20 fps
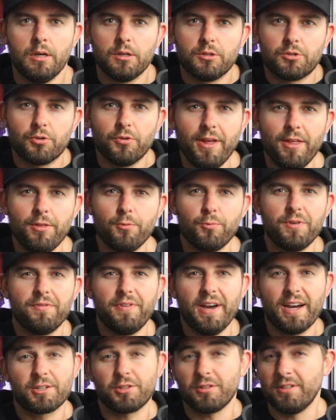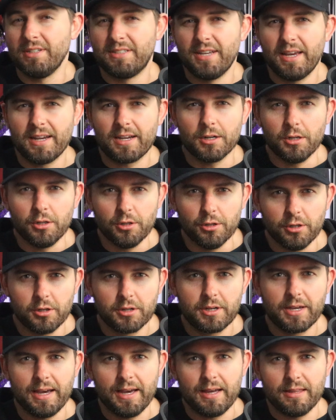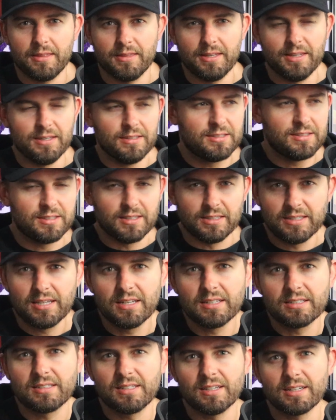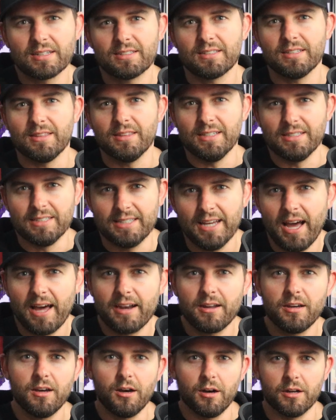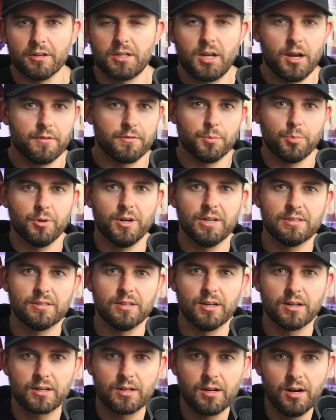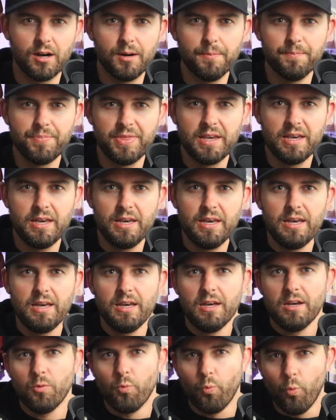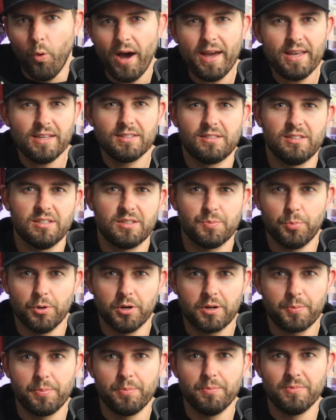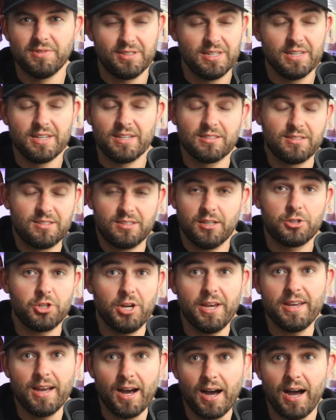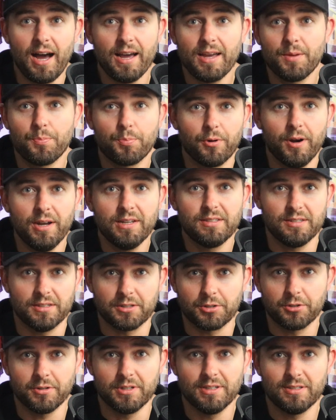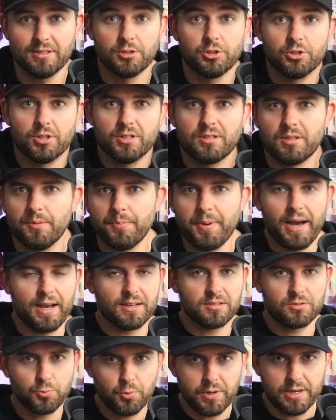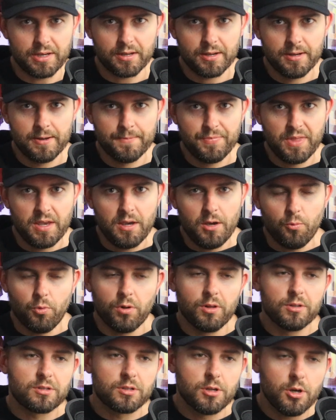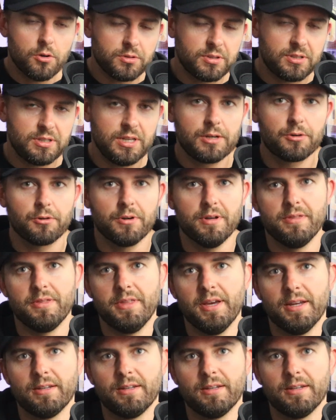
So now that we've actually taken a look at the statistics and the data on Coverprice.com, why is this book seeing such a high price increase in just the past week? Well, it's no secret